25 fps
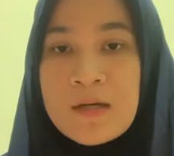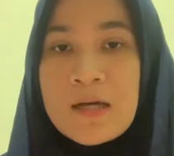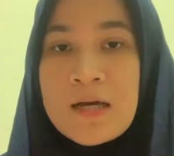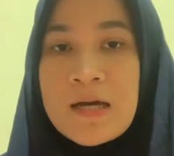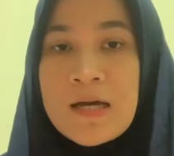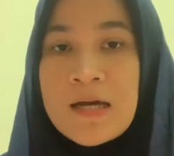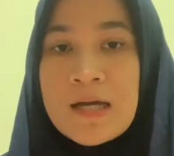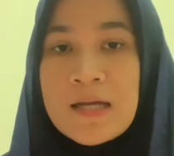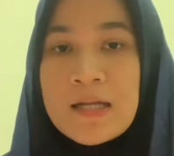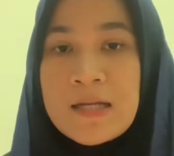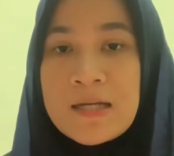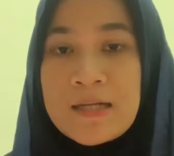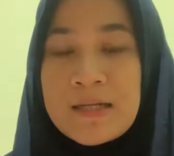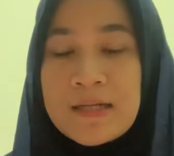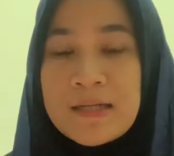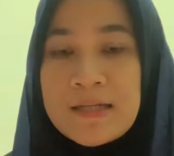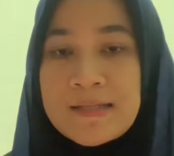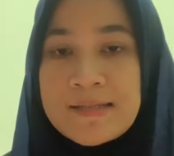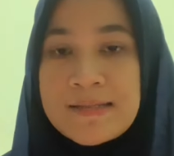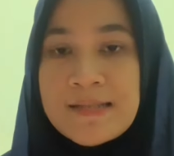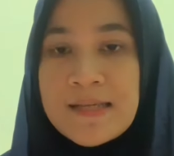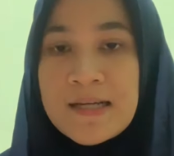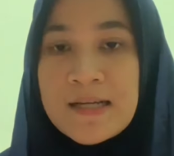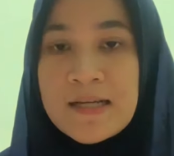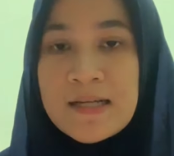And the
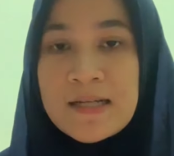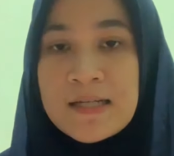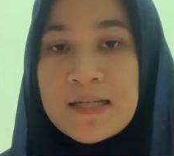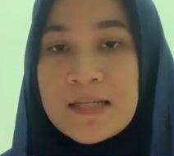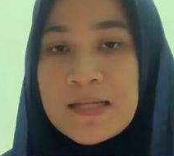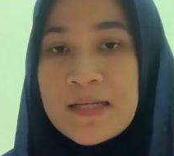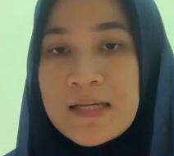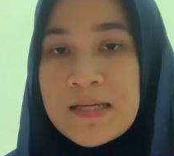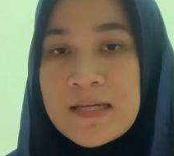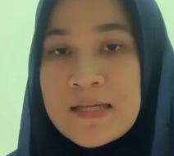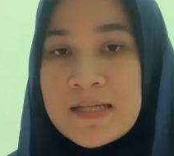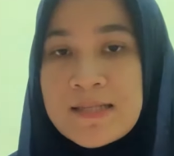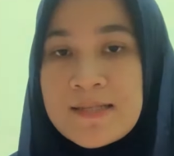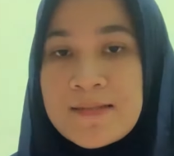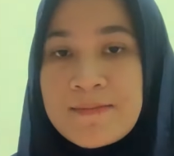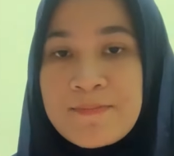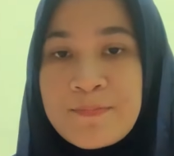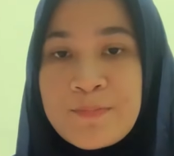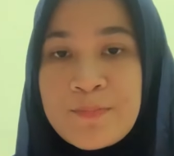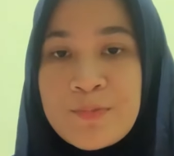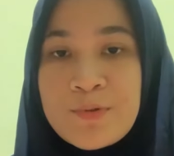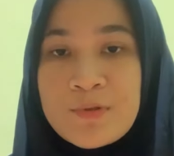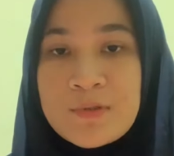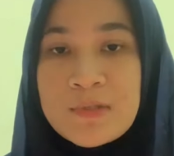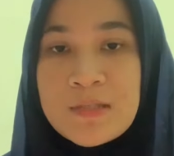second is
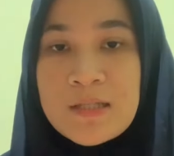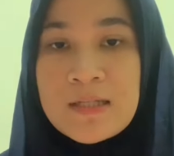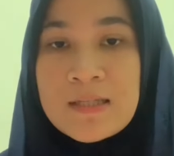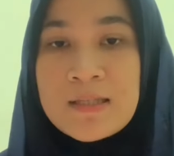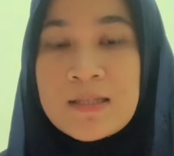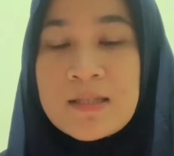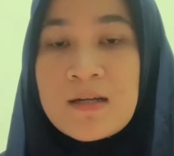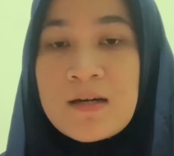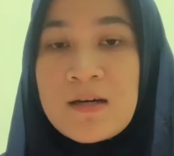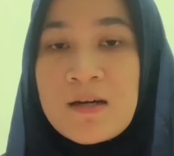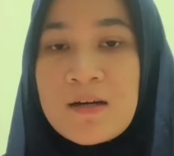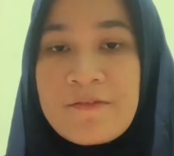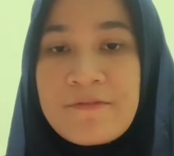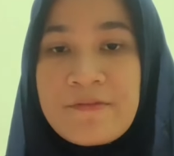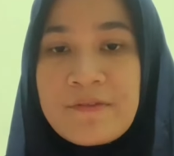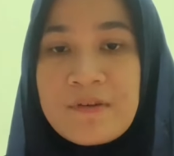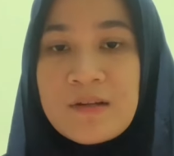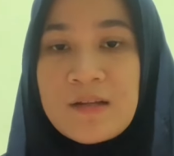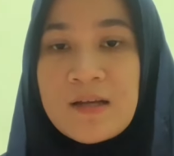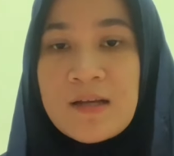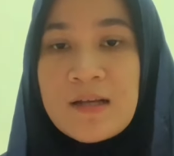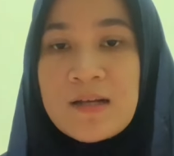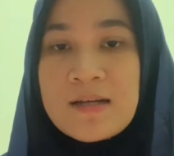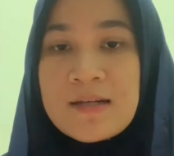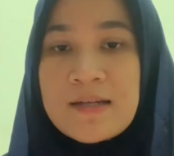putting the
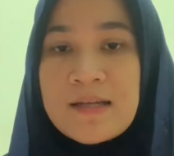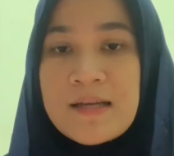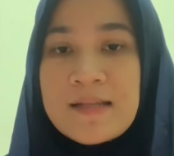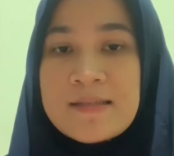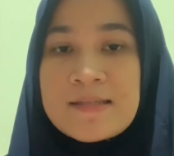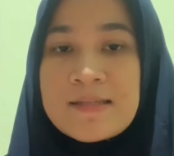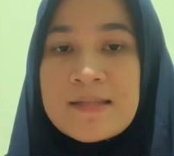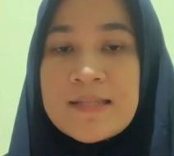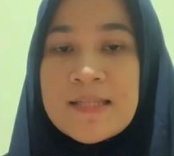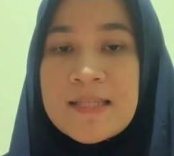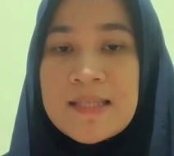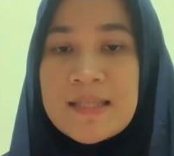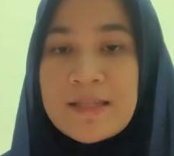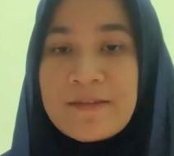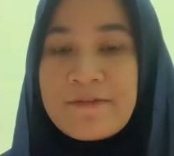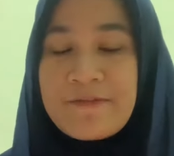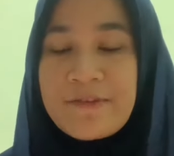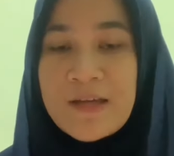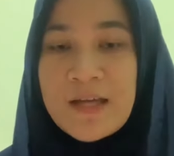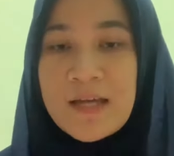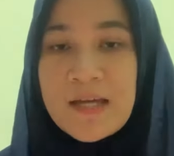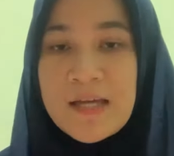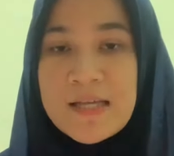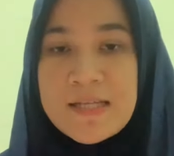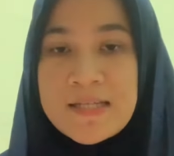overall needs
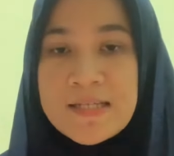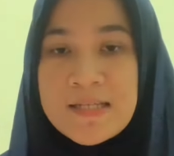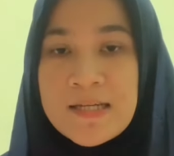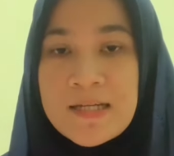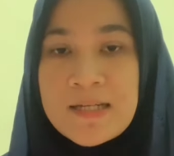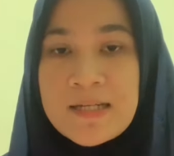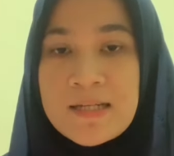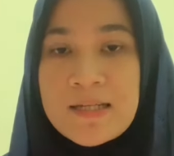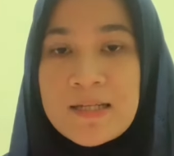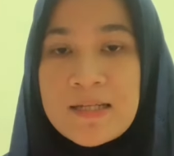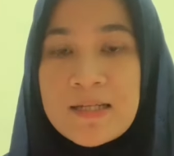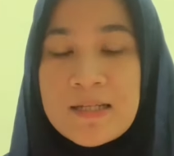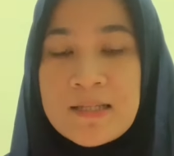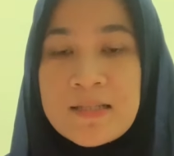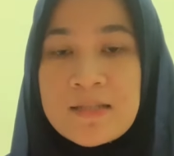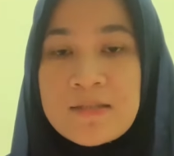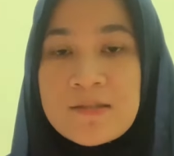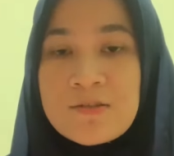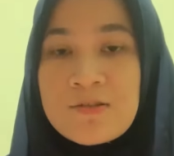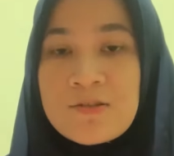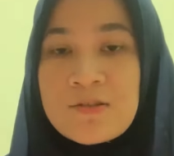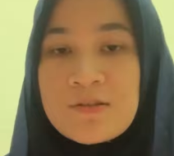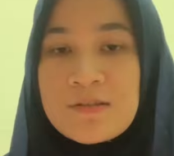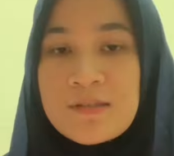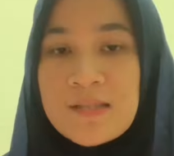identification
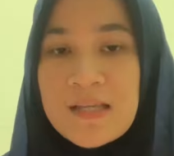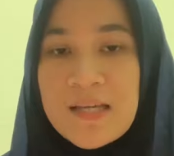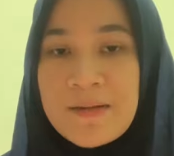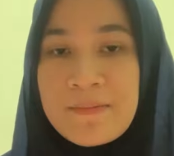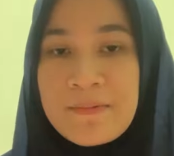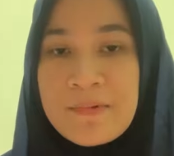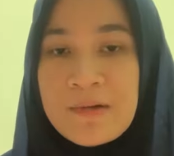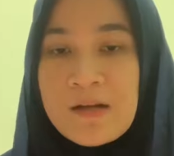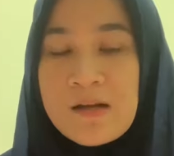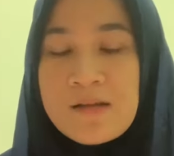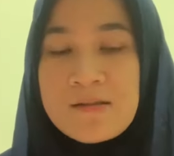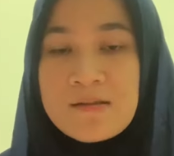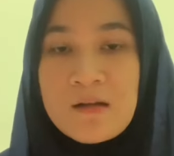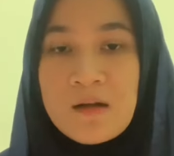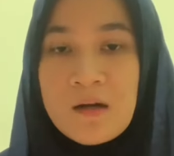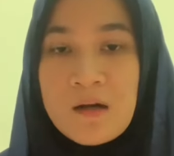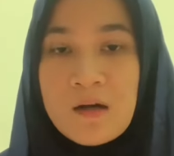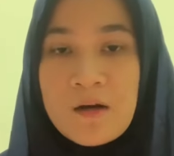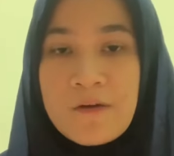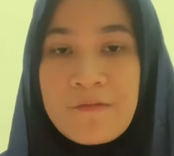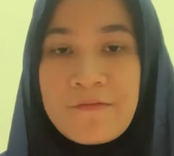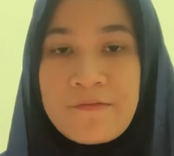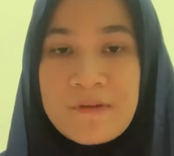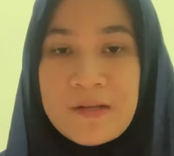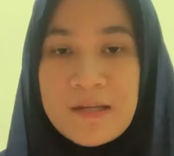into tables
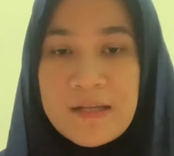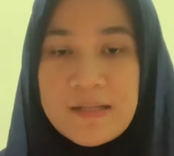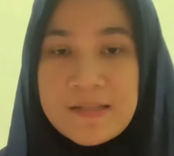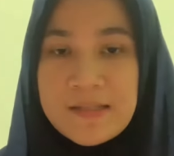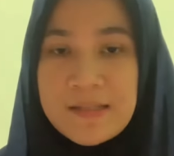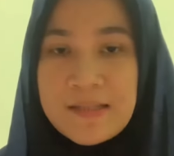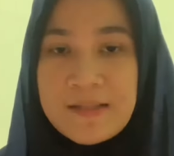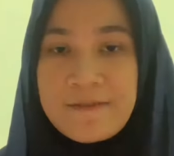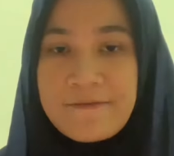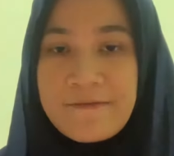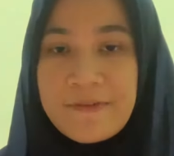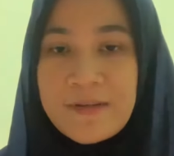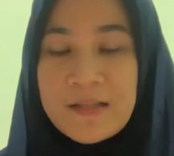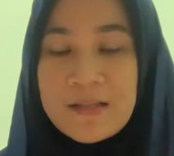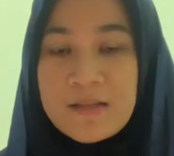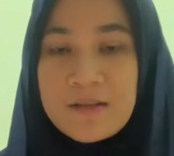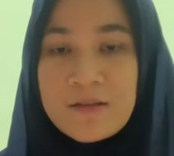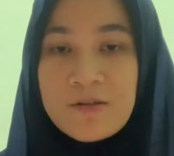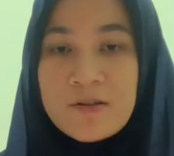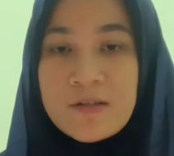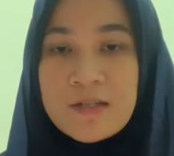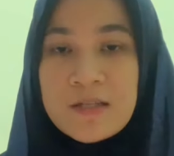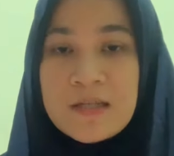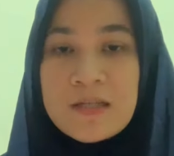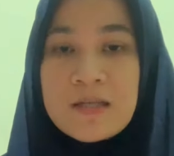of needs
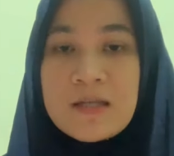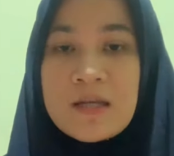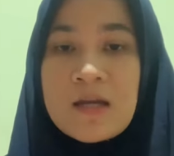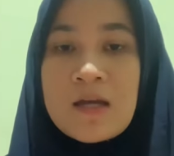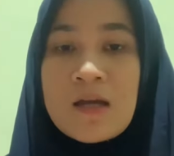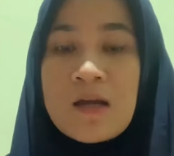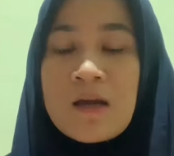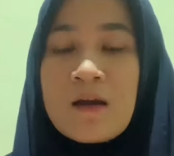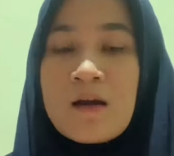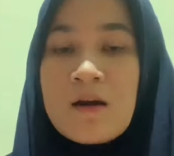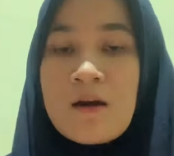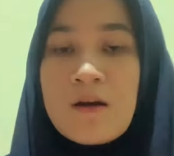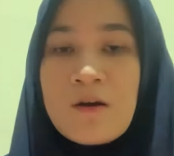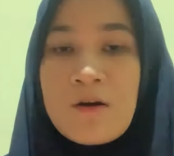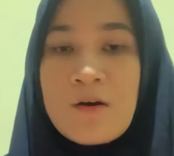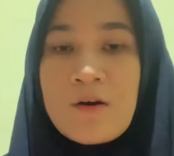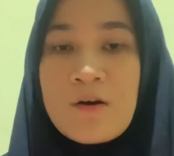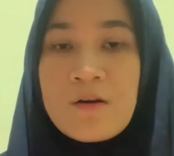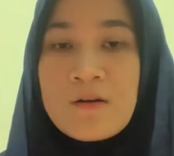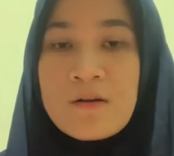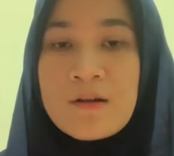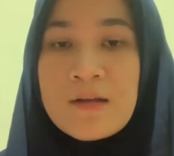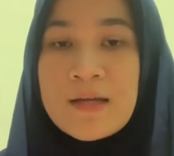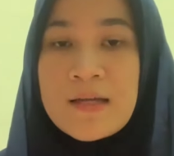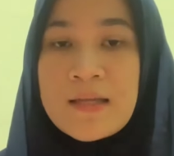inventory
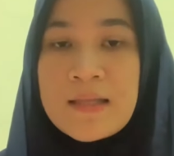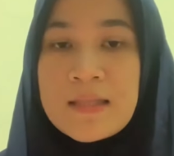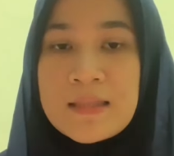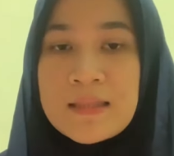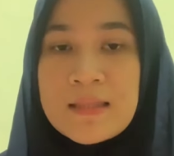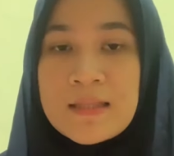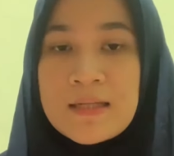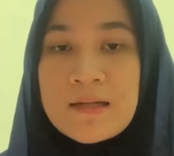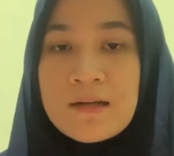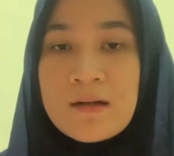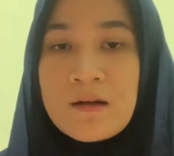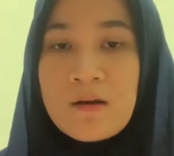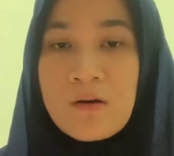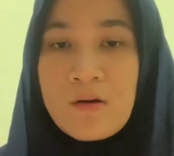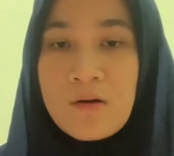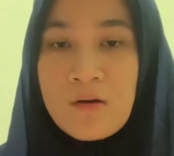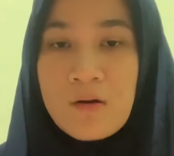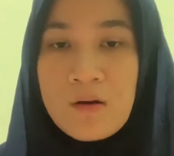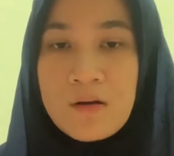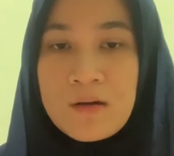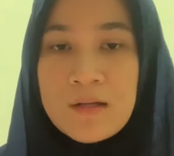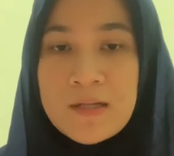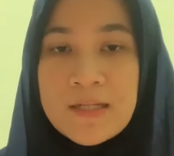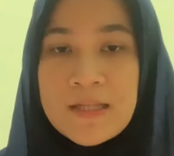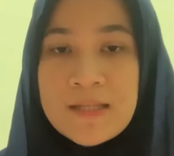or enter
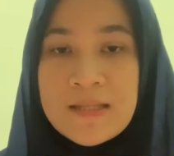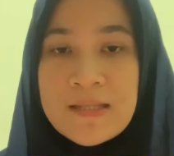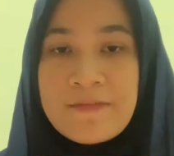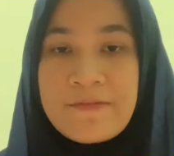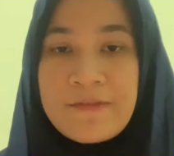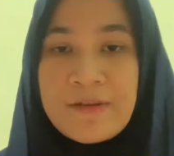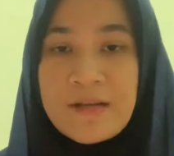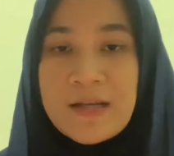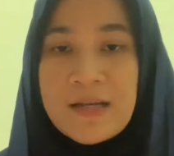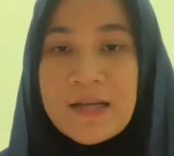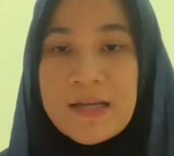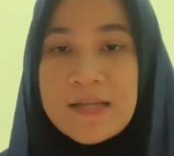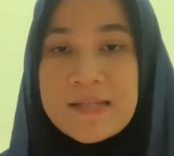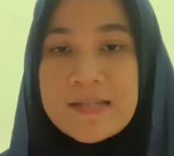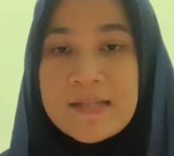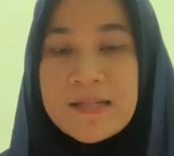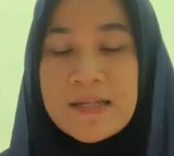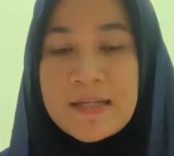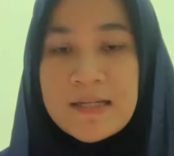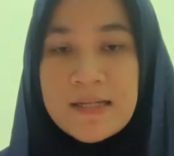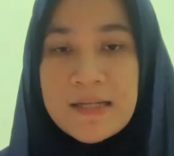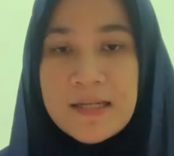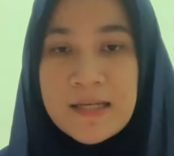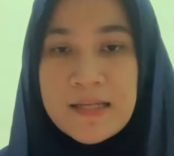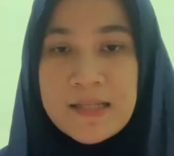all
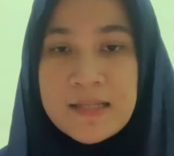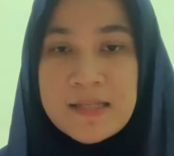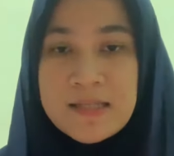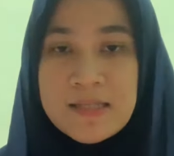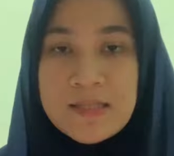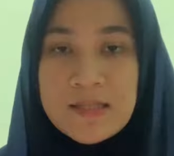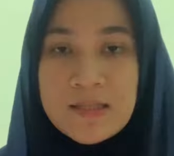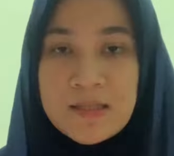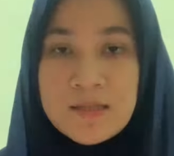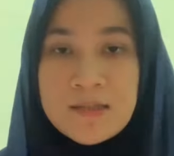identification needs.